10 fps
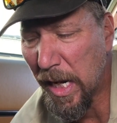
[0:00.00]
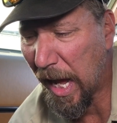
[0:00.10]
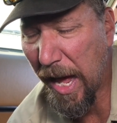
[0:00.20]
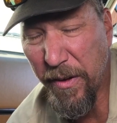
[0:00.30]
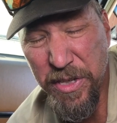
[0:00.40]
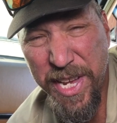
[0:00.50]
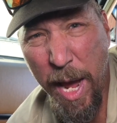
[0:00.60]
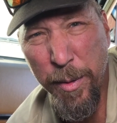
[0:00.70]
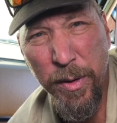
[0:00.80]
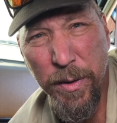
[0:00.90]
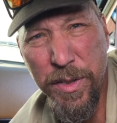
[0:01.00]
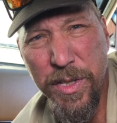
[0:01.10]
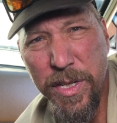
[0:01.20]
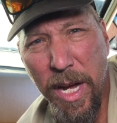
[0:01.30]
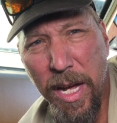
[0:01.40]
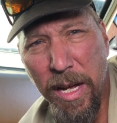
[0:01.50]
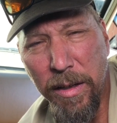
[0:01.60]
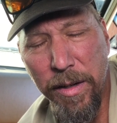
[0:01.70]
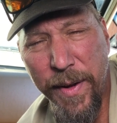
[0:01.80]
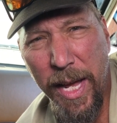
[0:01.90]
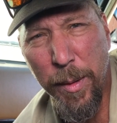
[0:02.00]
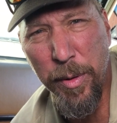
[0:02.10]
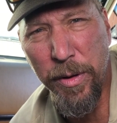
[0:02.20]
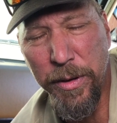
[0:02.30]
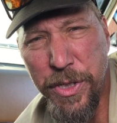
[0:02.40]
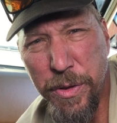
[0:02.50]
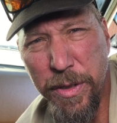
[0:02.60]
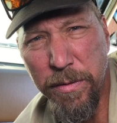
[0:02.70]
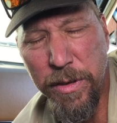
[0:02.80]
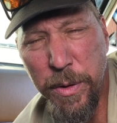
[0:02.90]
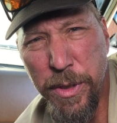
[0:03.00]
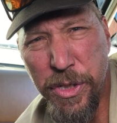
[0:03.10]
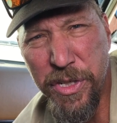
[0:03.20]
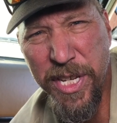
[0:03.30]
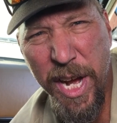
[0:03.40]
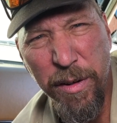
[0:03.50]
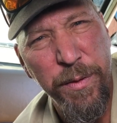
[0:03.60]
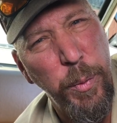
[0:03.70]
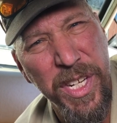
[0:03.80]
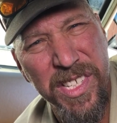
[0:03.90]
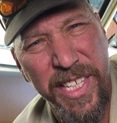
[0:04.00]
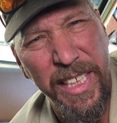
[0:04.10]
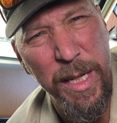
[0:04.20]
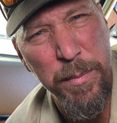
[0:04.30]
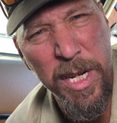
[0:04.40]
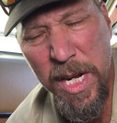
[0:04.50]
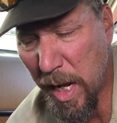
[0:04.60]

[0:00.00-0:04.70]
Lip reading: There's chemicals available that you can do it yourself, reseal them